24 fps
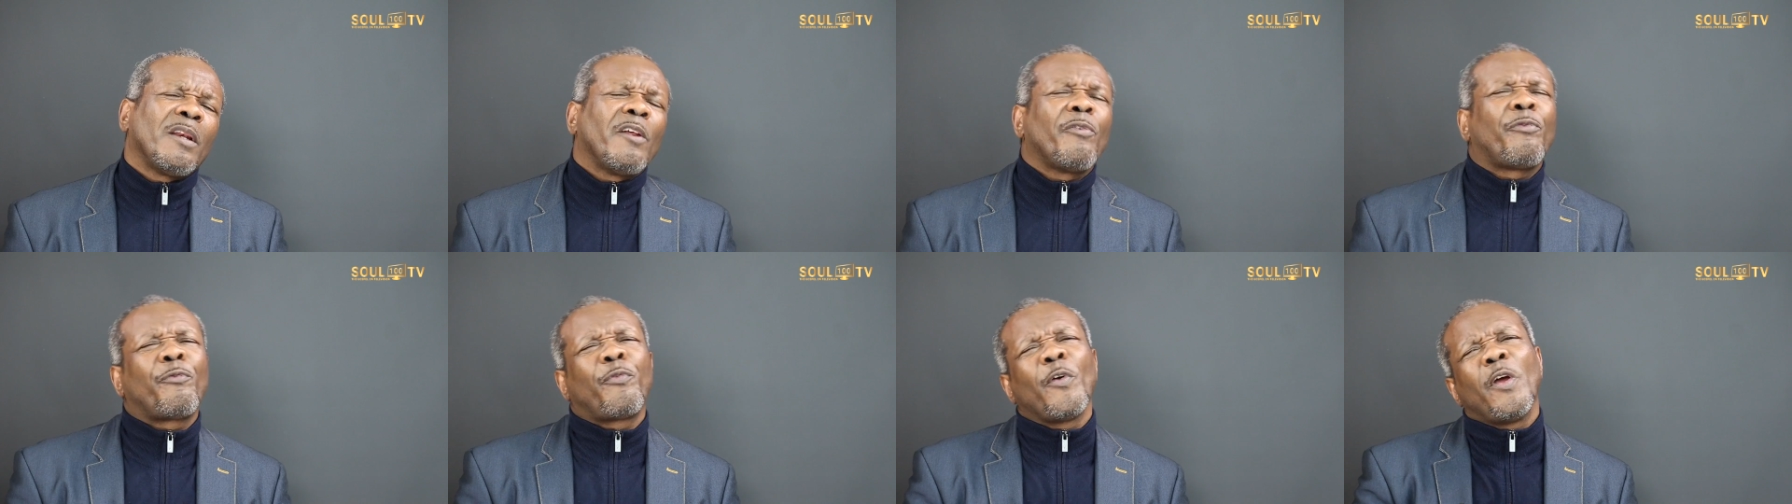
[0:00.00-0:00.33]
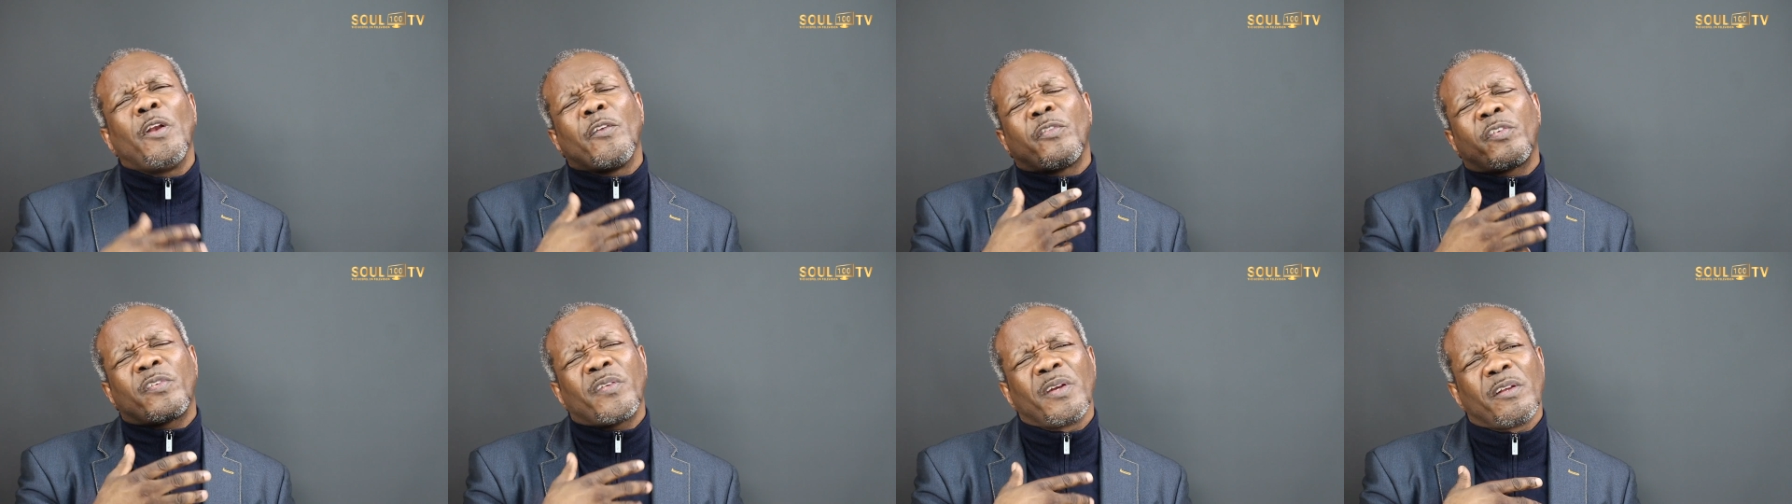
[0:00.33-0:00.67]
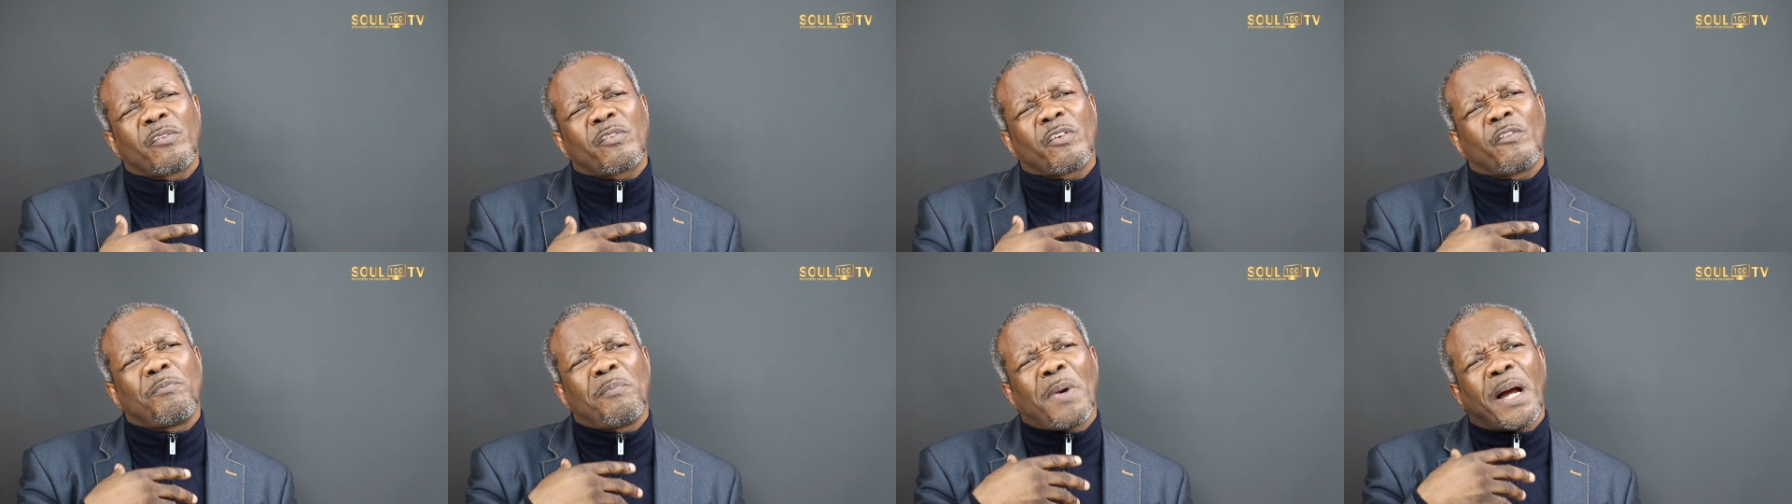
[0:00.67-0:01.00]
the
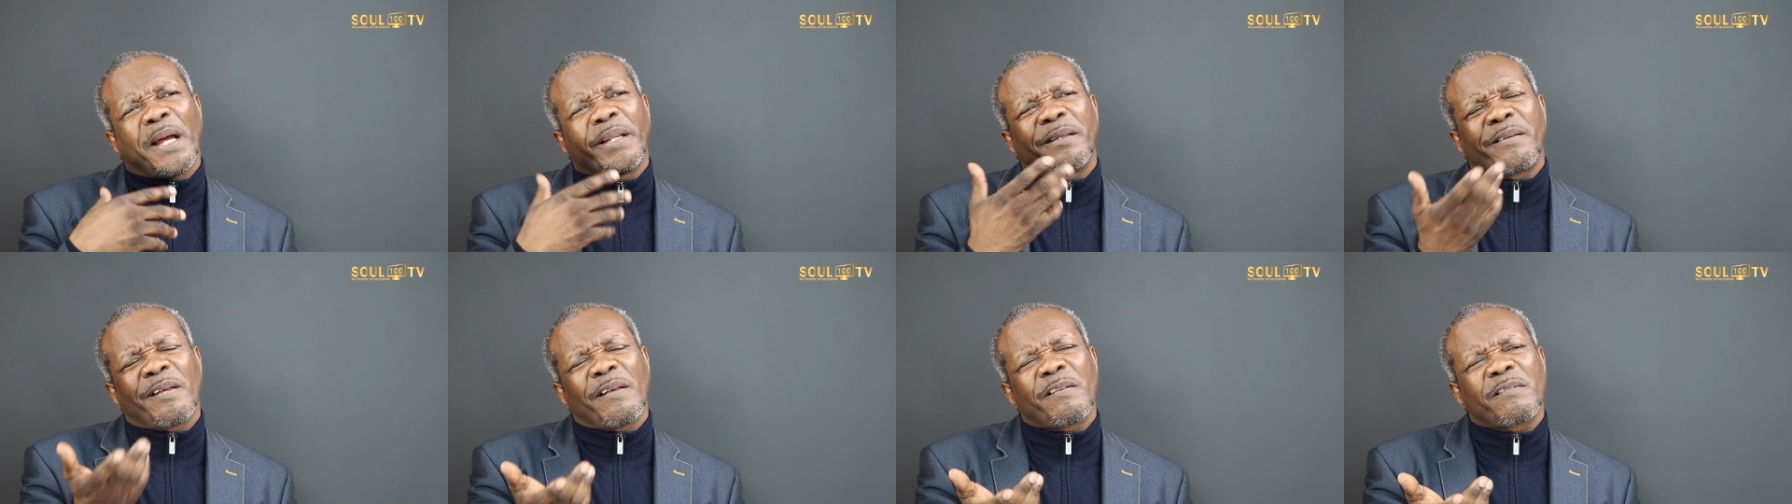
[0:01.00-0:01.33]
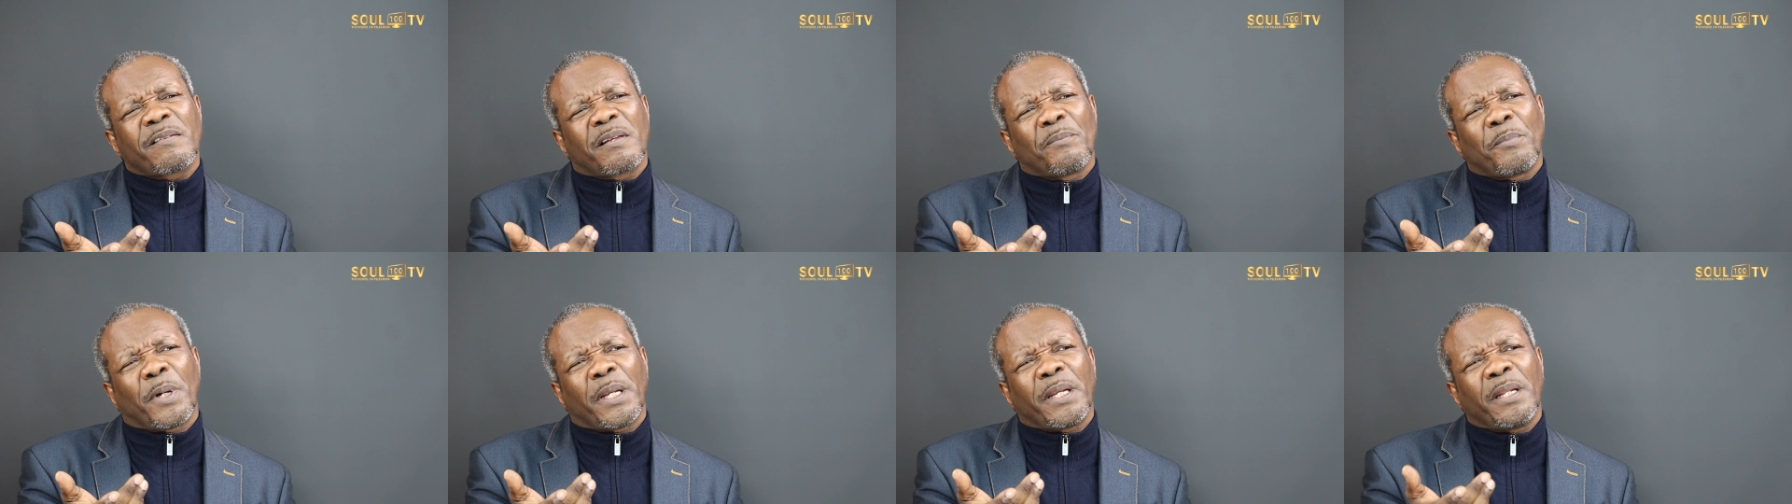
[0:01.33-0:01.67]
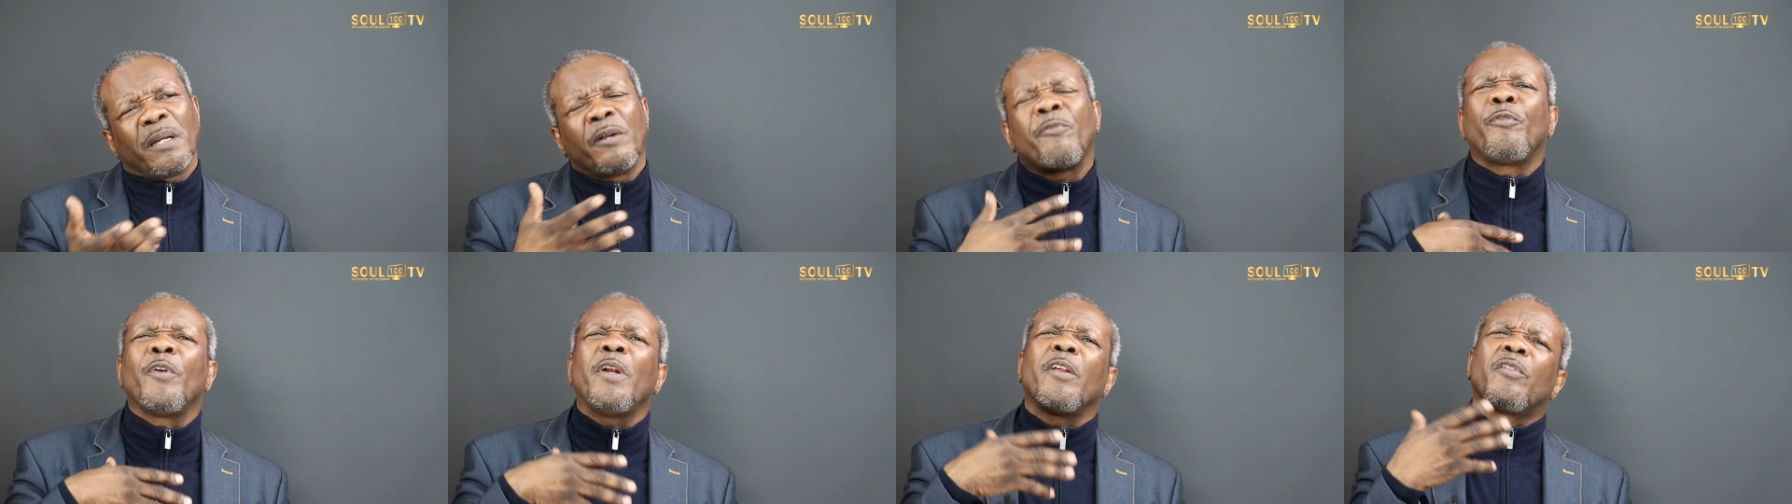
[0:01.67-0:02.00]
foolishness of my testimony,
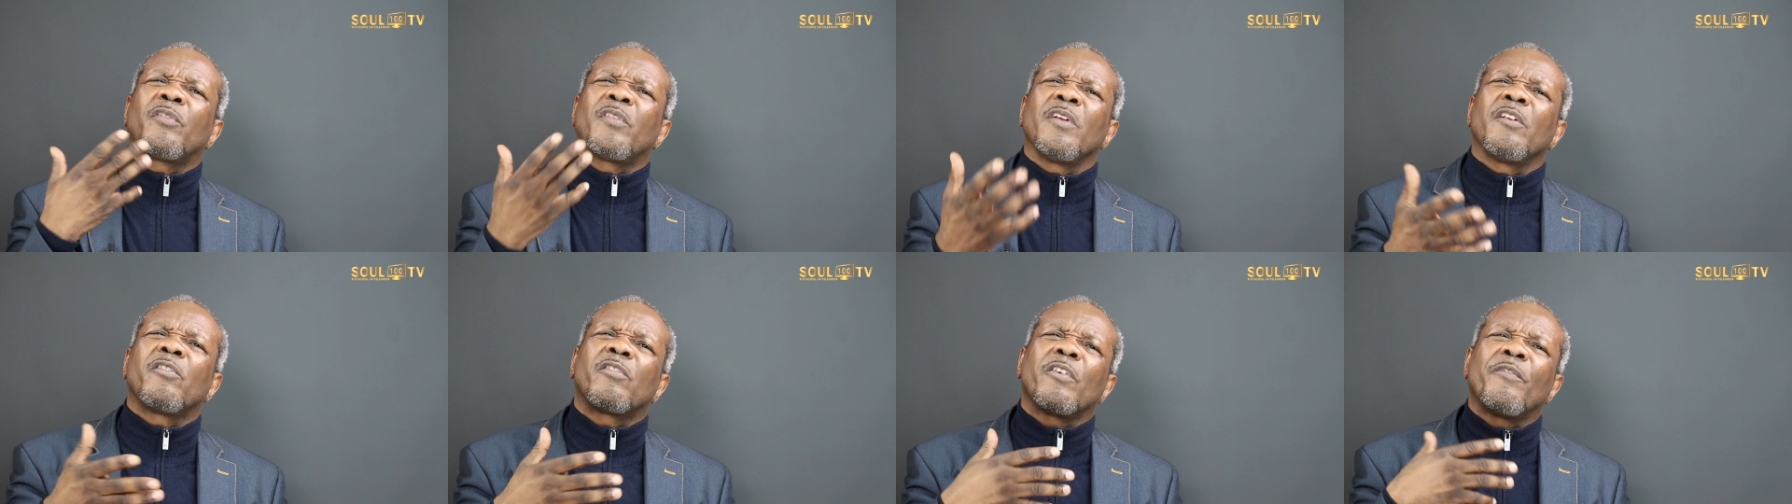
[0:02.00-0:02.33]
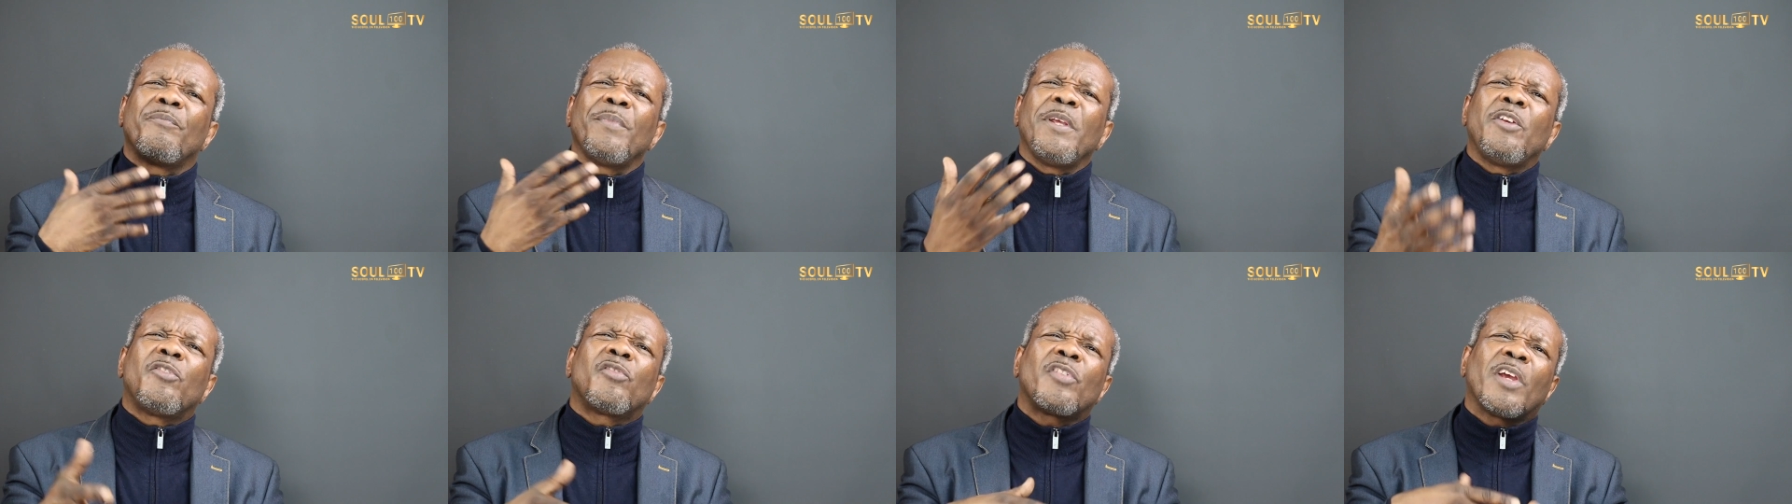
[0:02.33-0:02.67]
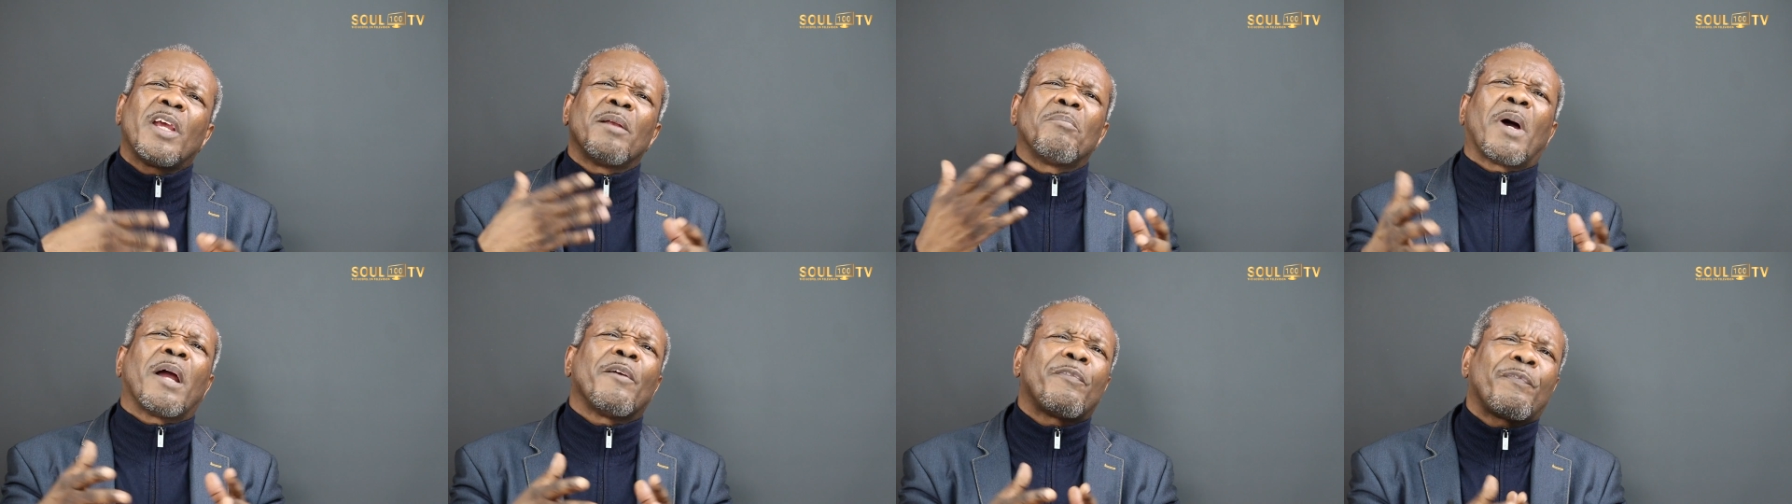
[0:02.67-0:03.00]
the foolishness of me
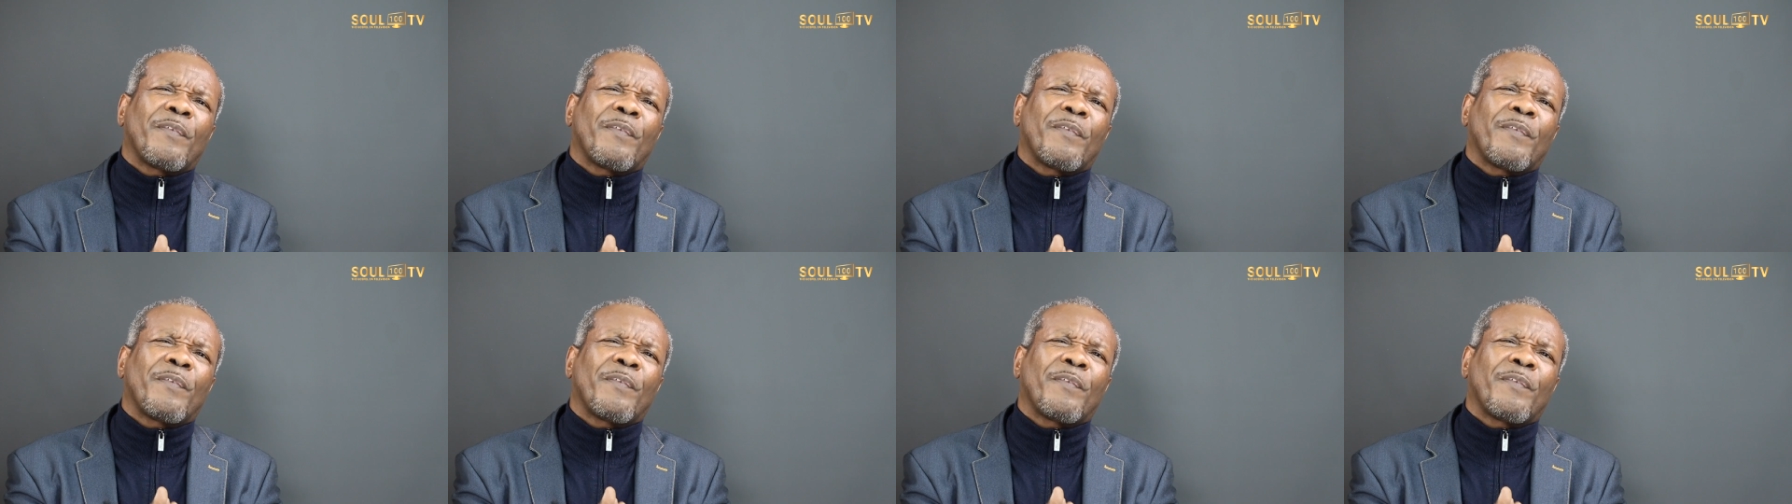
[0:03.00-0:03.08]
sharing my